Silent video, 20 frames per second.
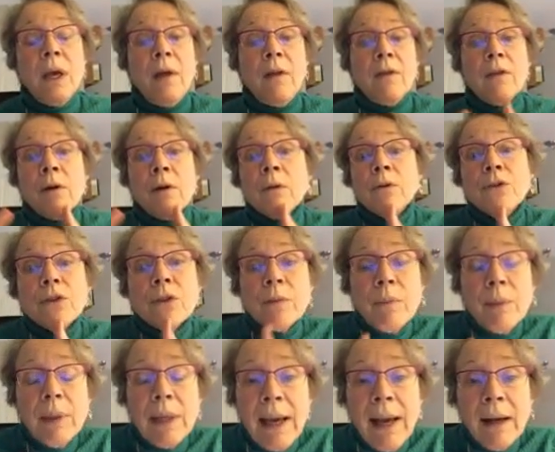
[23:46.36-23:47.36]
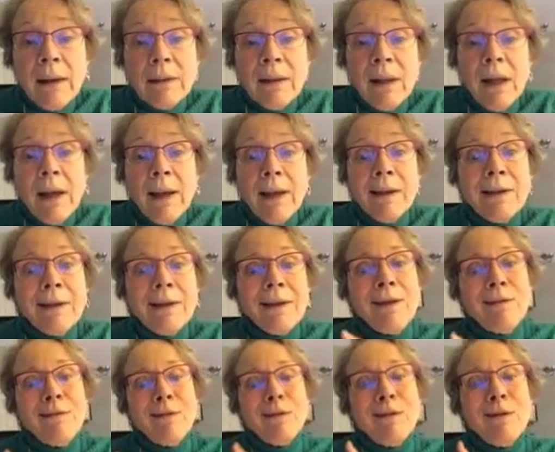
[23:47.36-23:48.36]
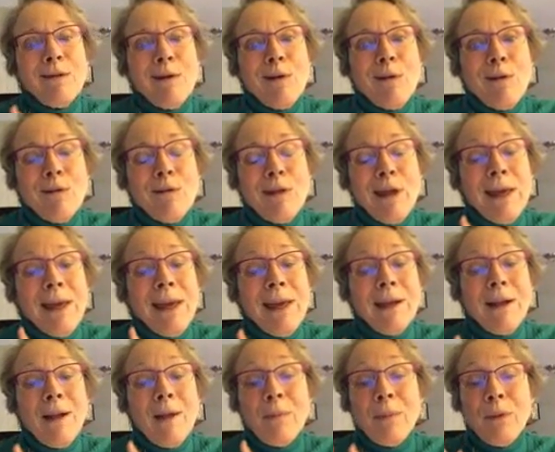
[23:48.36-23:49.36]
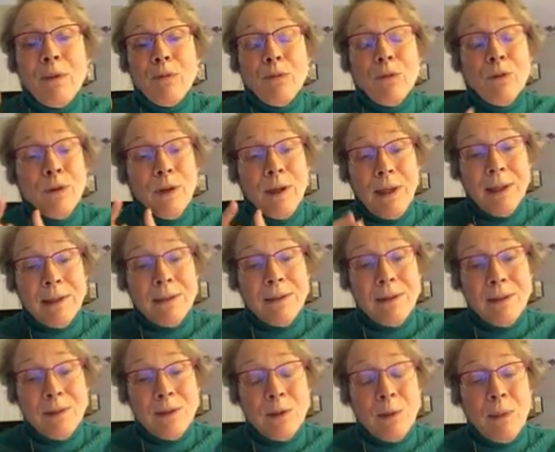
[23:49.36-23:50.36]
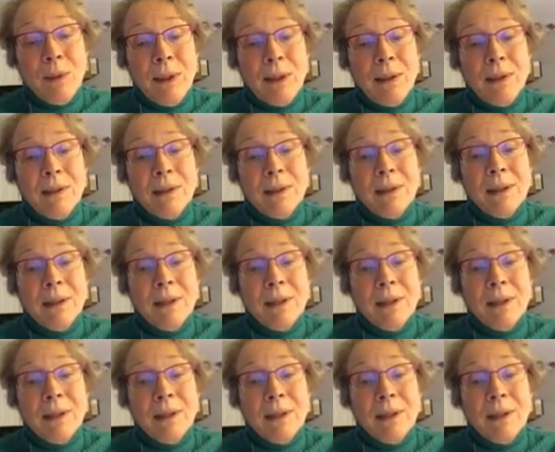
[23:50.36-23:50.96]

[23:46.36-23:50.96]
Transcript: Those should be outlined even though they cannot be fully anticipated.